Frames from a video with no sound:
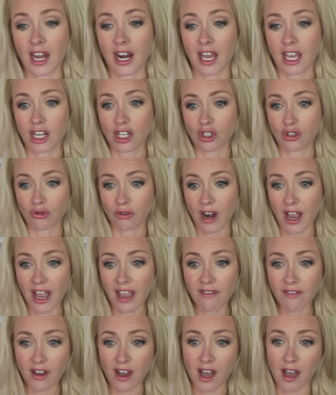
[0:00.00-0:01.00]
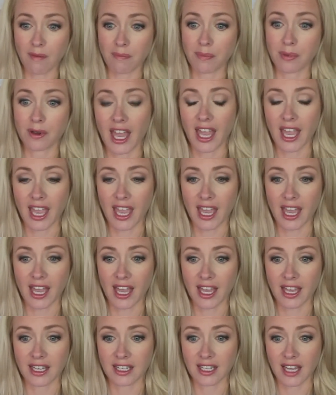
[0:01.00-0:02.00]
and I drive up
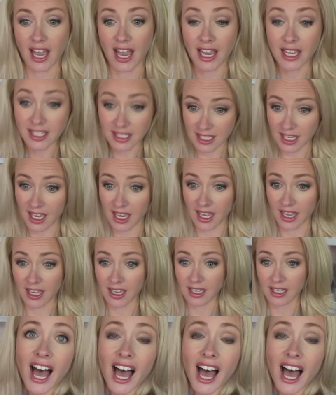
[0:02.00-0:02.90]
and I say,